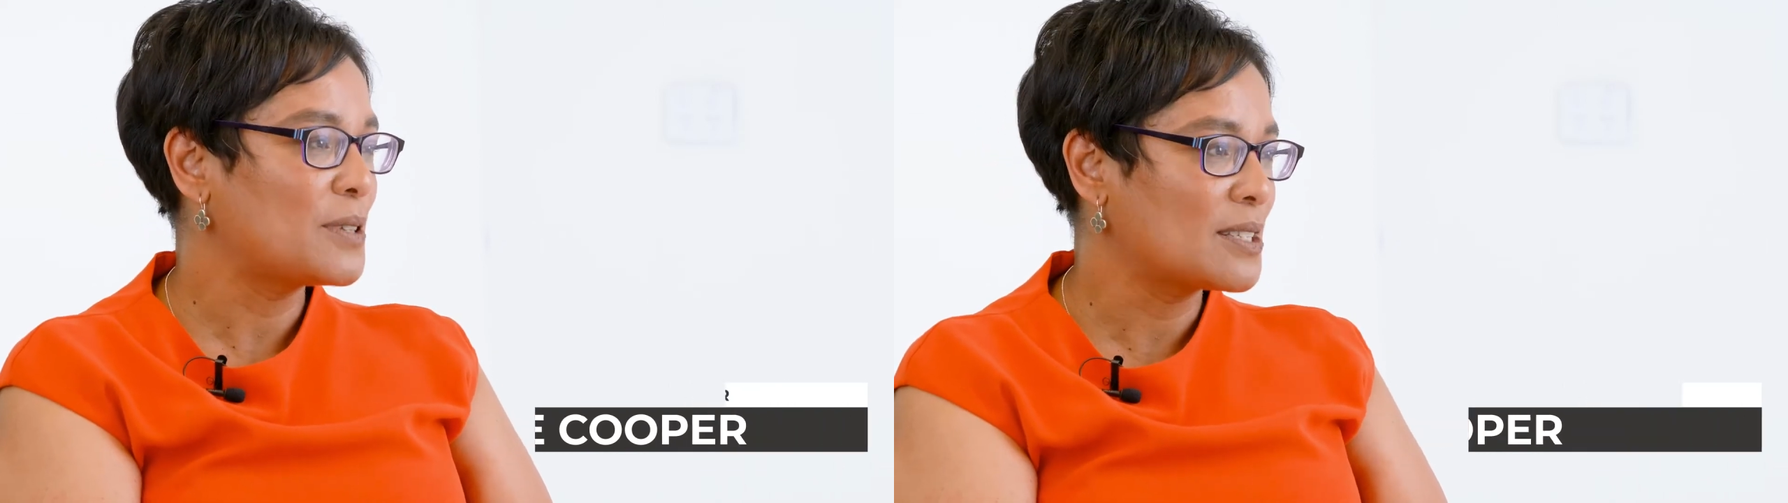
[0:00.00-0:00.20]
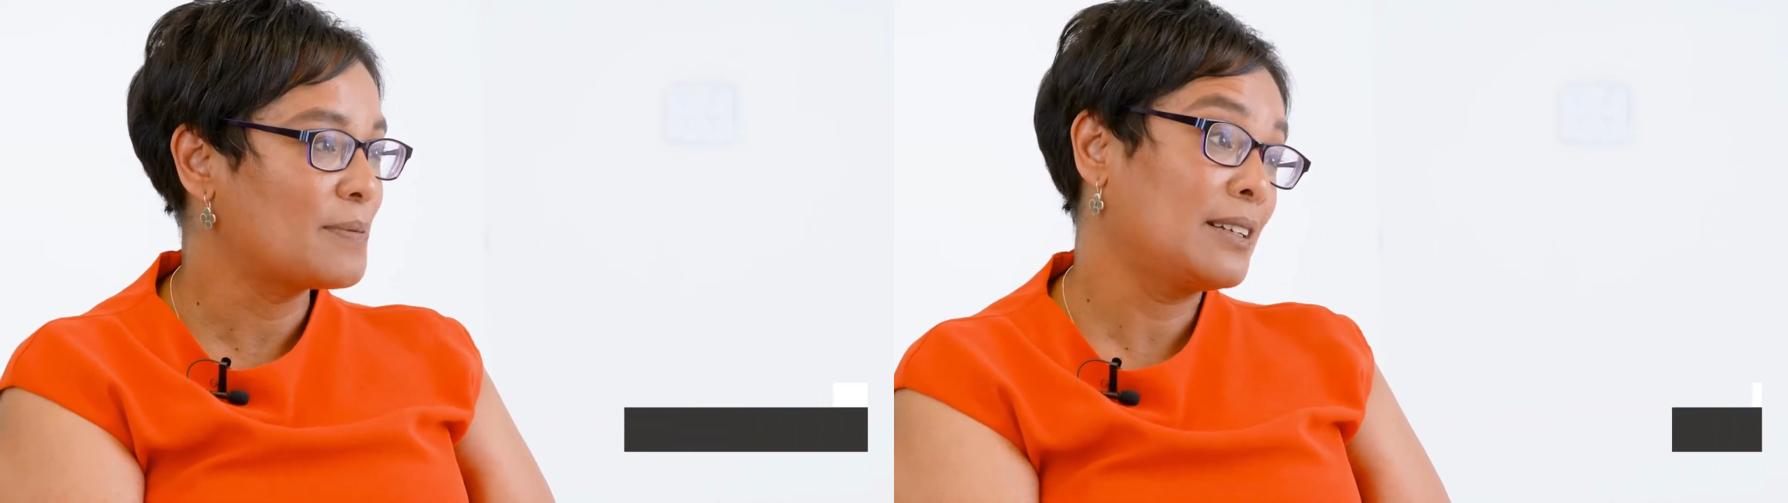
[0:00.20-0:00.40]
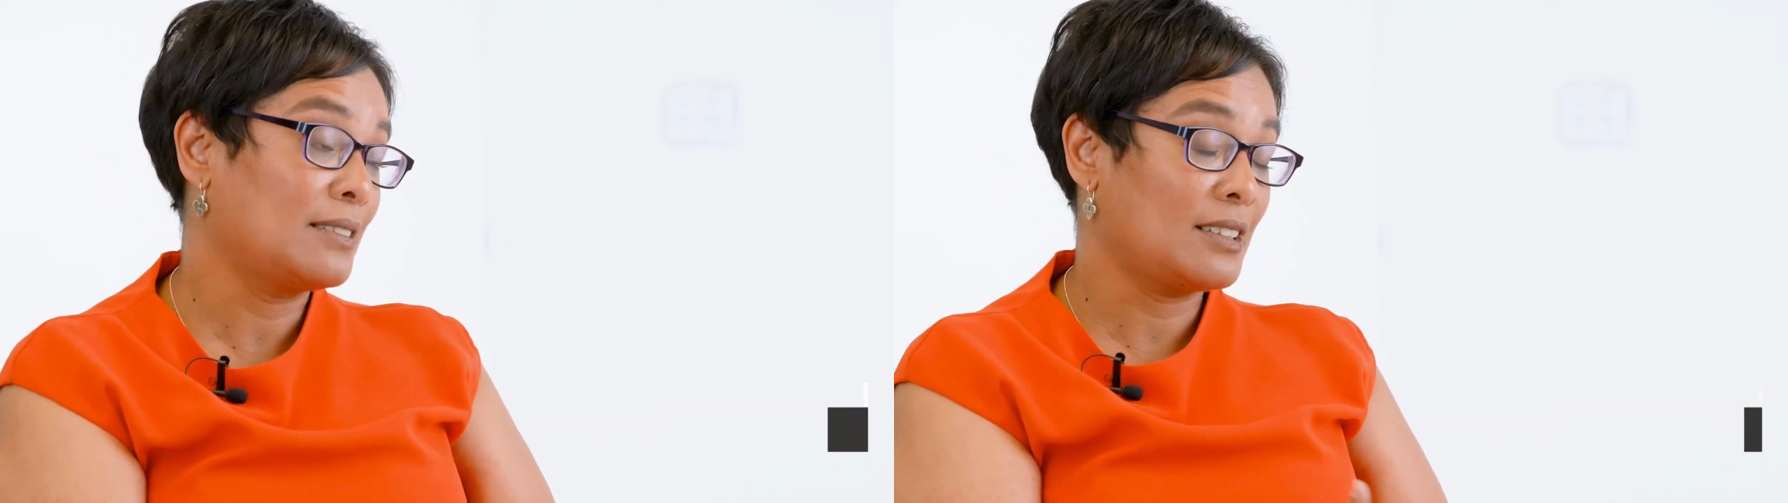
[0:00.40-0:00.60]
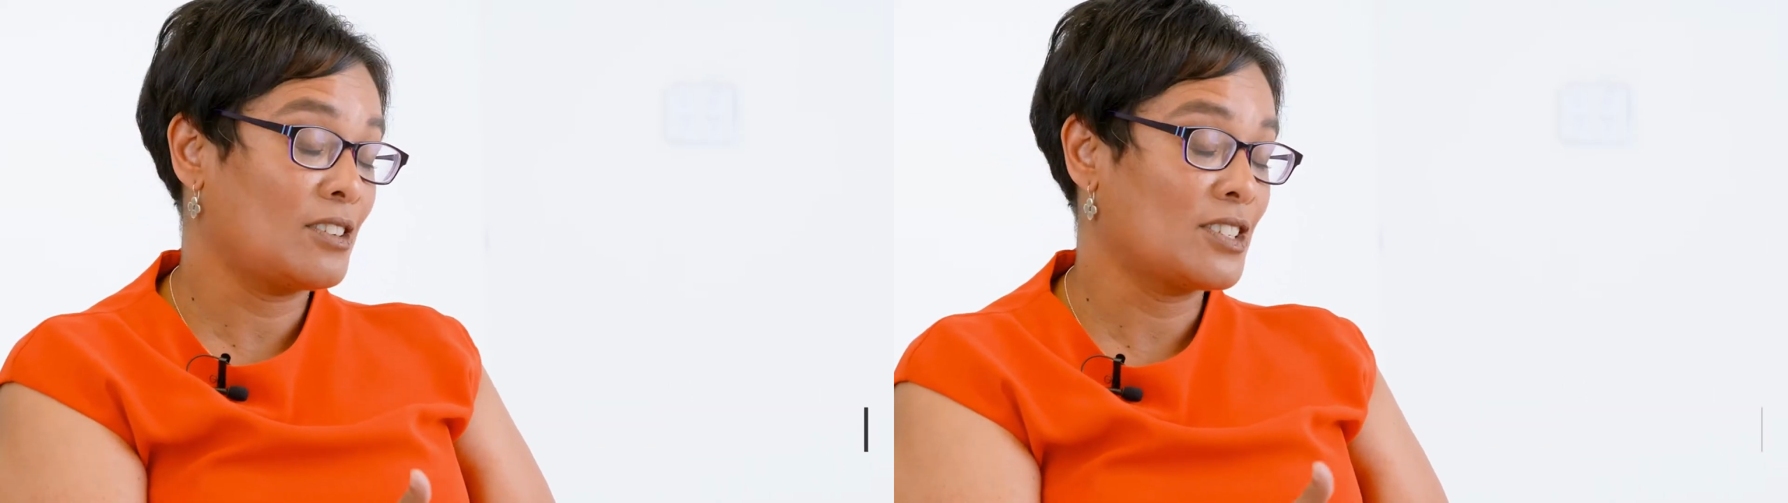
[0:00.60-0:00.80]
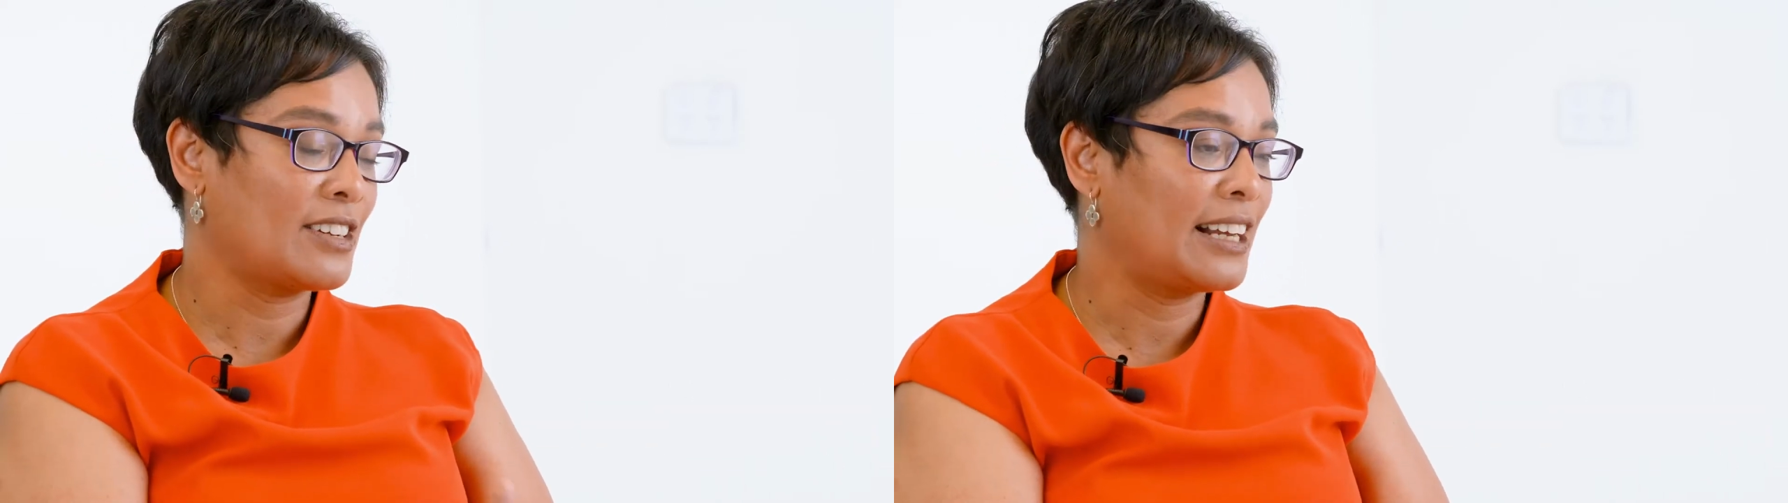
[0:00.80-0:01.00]
Brisbane,
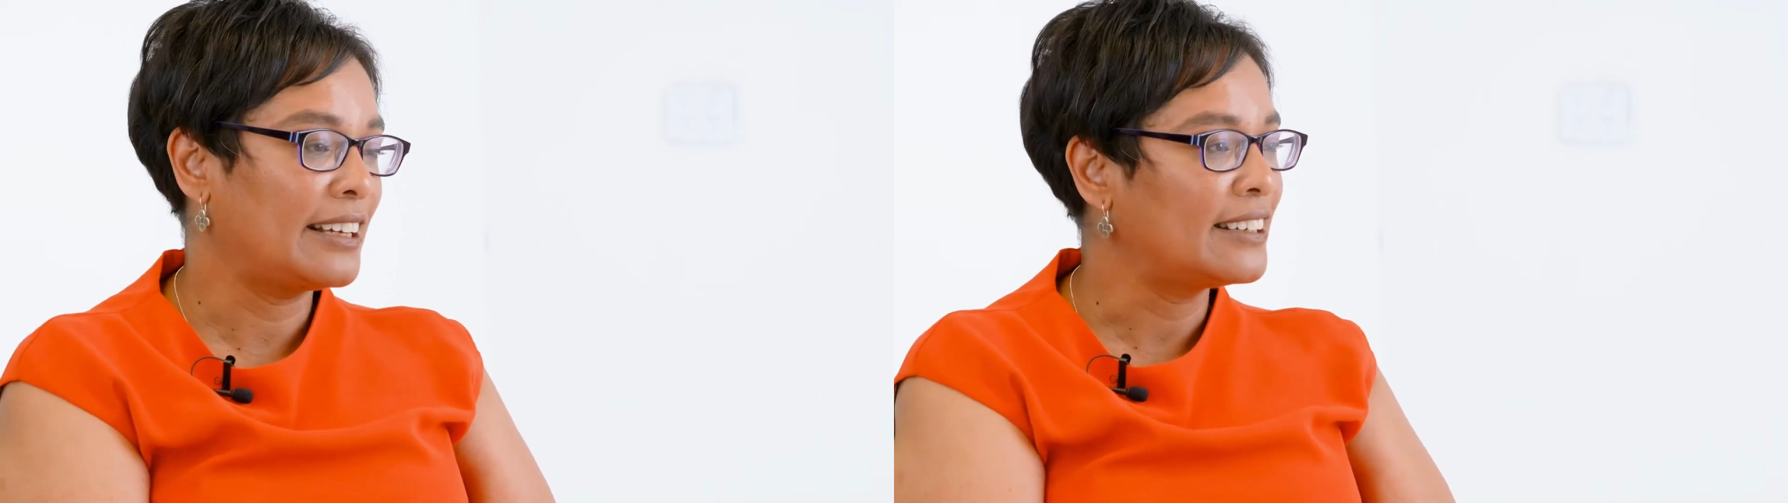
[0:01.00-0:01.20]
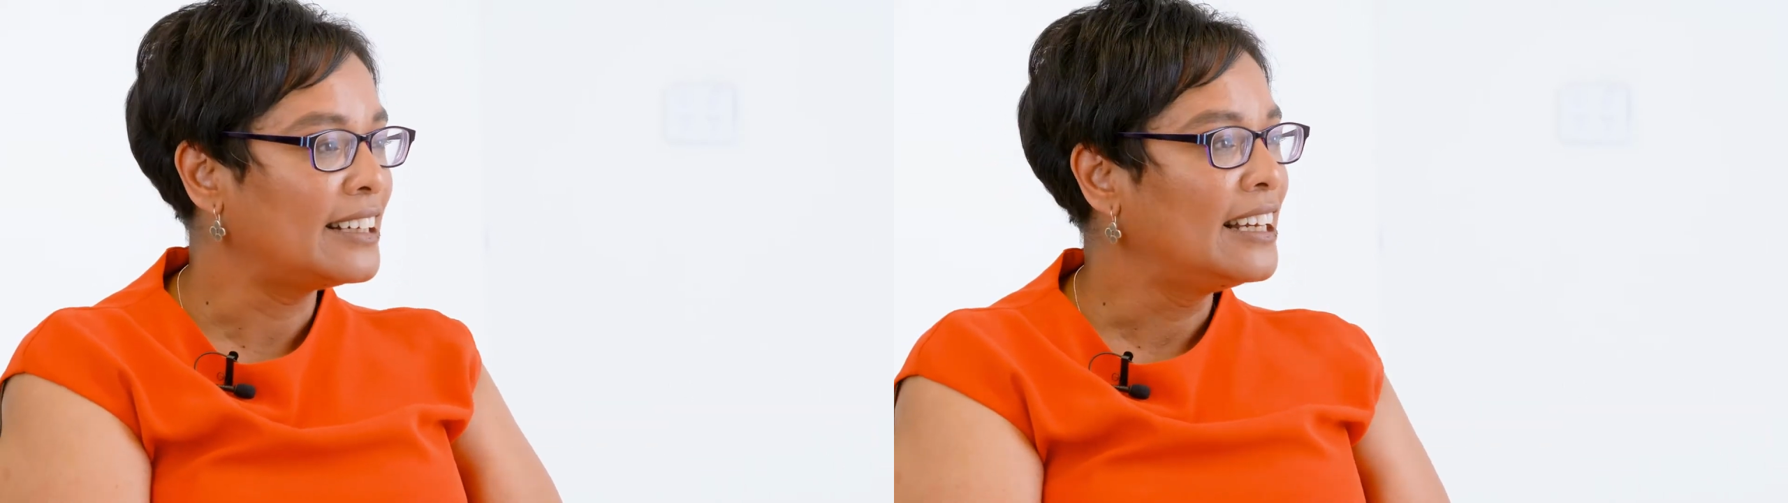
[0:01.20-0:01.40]
Australia.